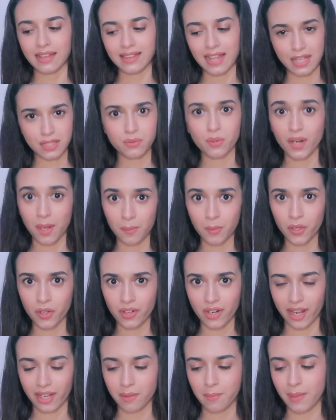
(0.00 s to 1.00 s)
and that's what I'm going
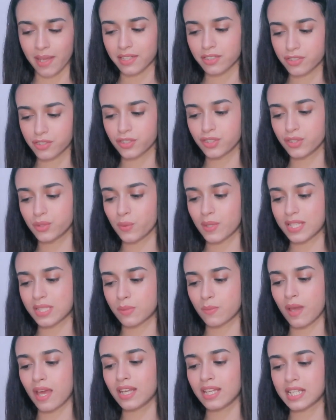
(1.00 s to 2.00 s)
to recommend to you
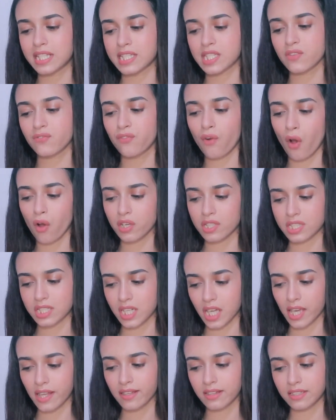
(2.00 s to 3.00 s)
as well. It's
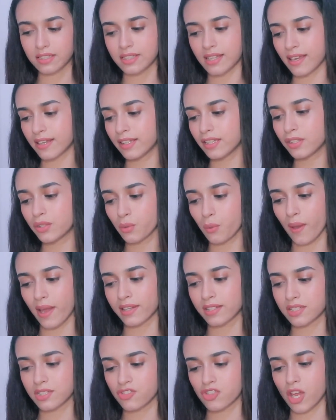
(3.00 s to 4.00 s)
Foxtale the Daily
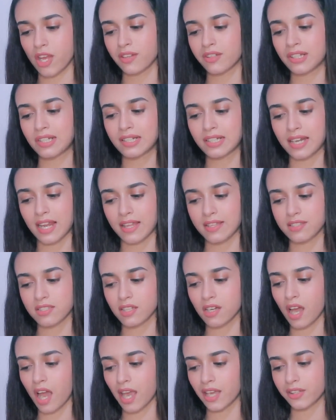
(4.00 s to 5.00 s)
Duet Gentle
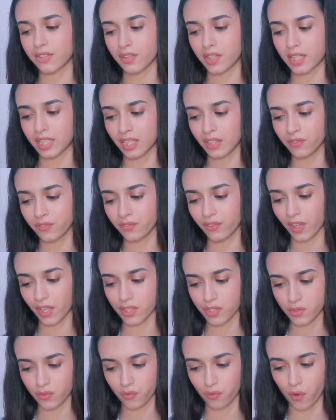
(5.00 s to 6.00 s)
Cleanser Hydrating
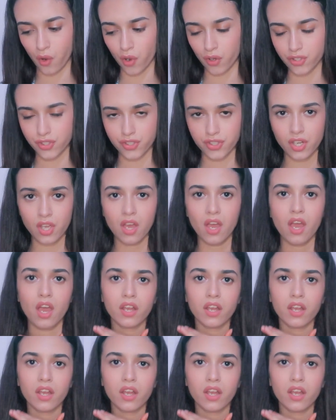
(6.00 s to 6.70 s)
Face Wash.